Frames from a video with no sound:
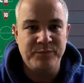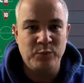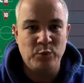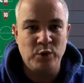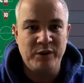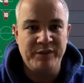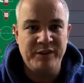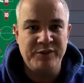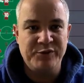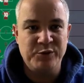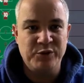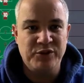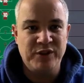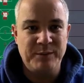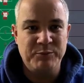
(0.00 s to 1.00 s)
What if I
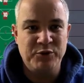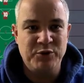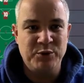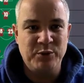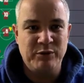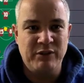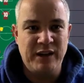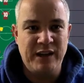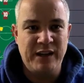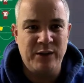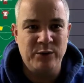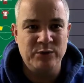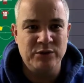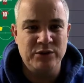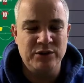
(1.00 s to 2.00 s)
switch them two
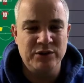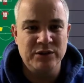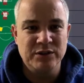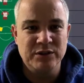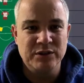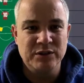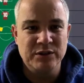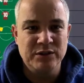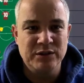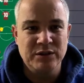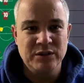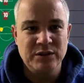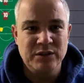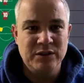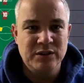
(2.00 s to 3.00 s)
around?
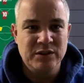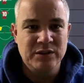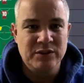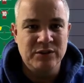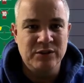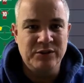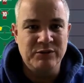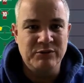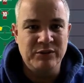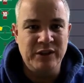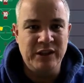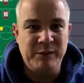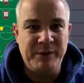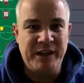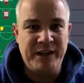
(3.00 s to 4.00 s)
Doesn't
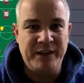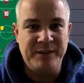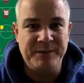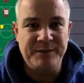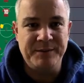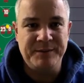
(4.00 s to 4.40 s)
really matter.